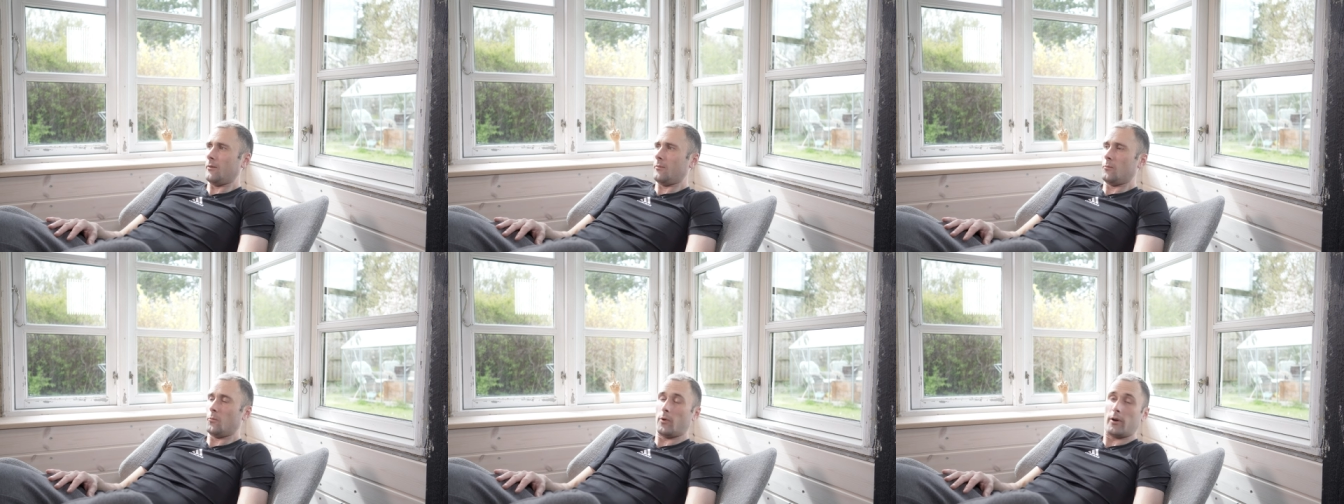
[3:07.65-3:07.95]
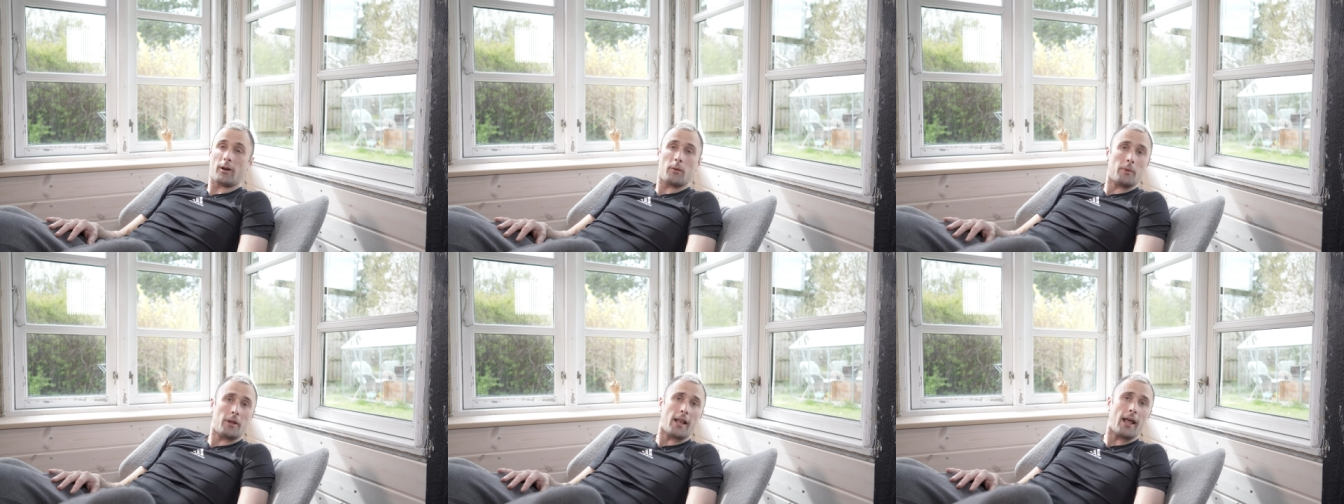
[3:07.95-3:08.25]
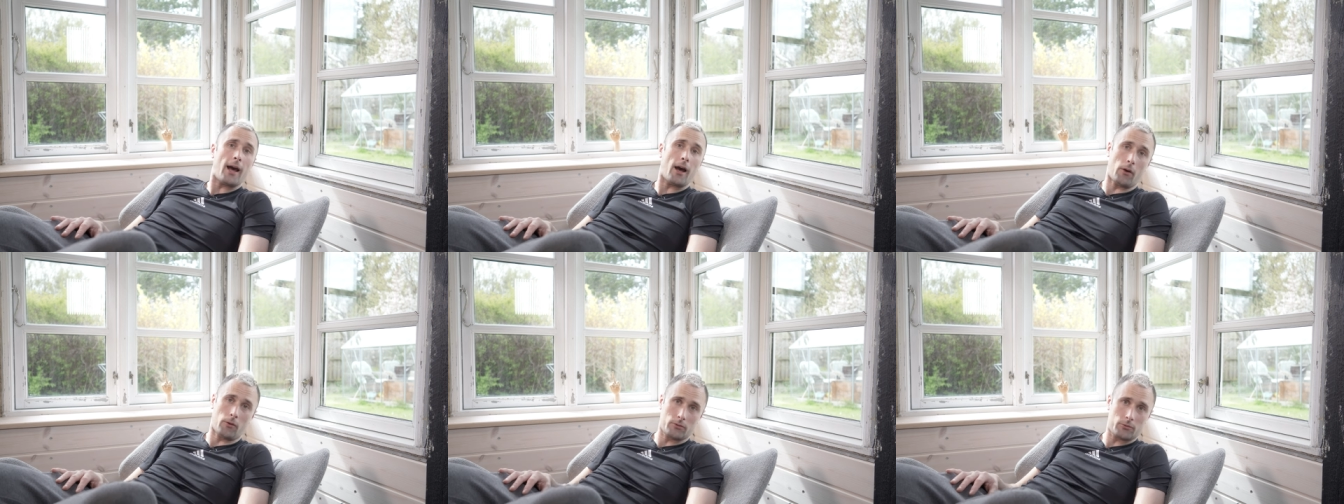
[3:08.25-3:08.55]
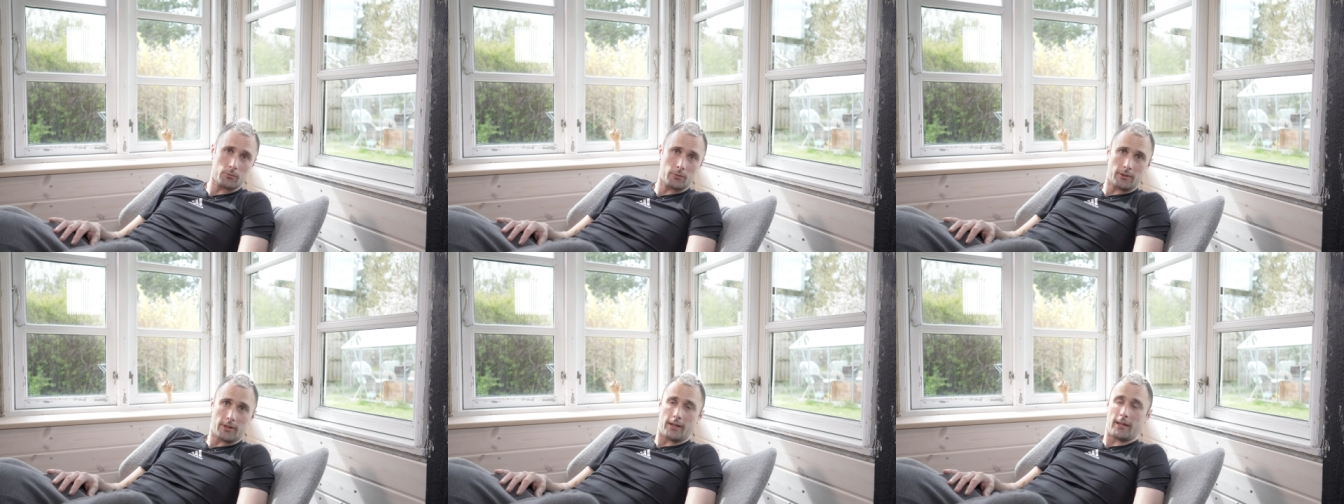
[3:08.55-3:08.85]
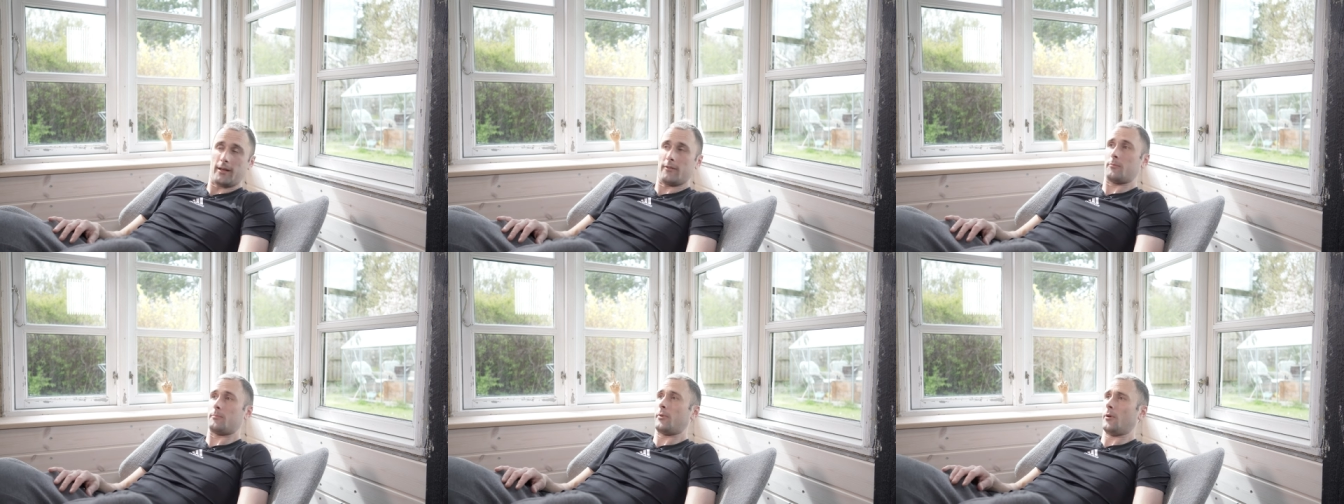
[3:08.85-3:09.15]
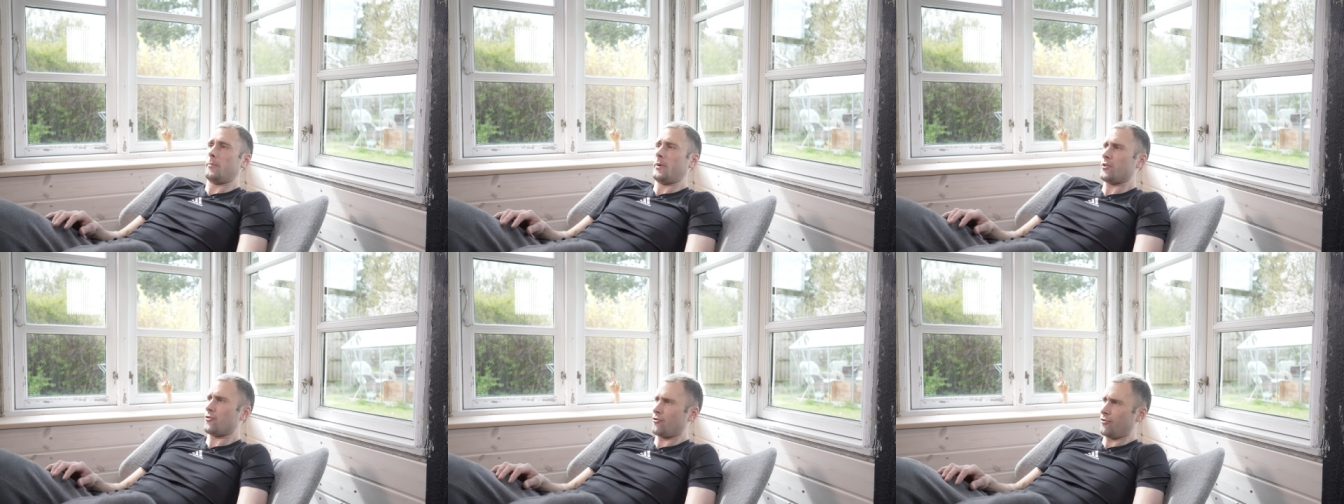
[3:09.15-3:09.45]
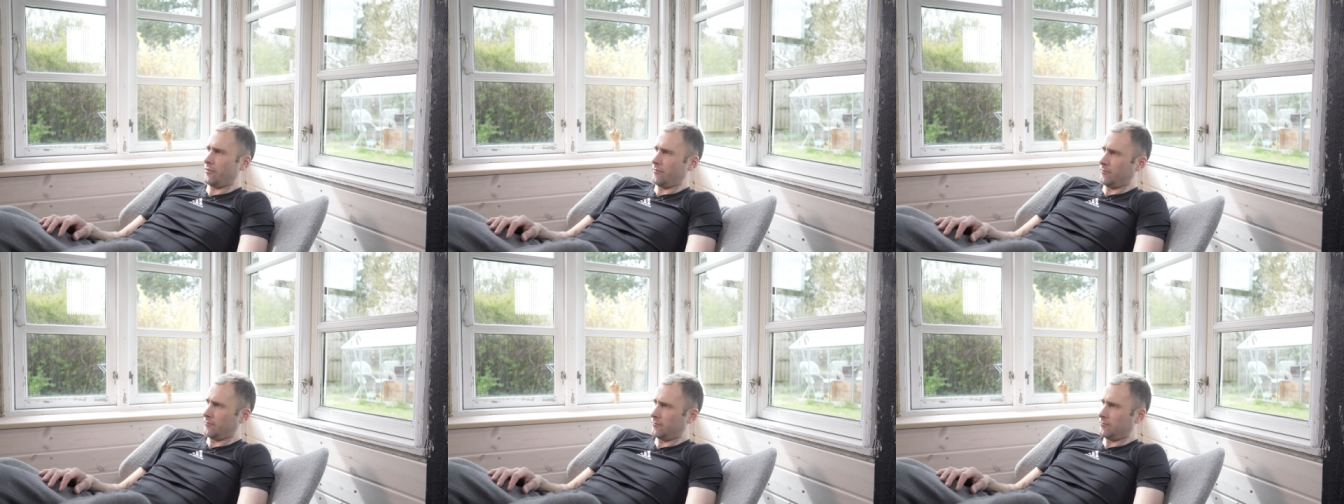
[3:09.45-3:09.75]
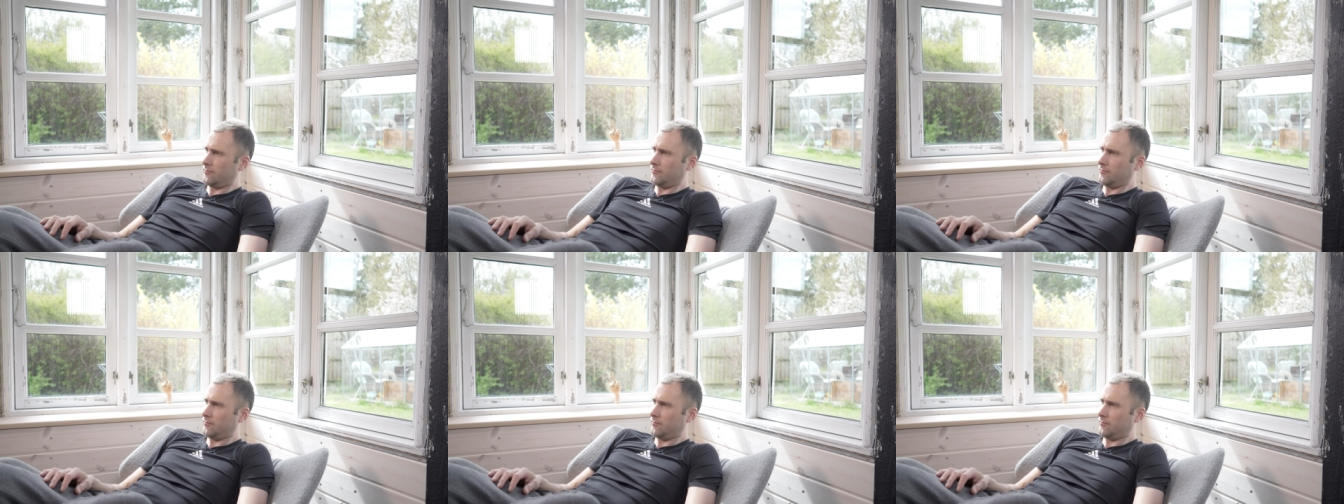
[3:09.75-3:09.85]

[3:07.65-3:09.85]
where I'm allowed, where I have permission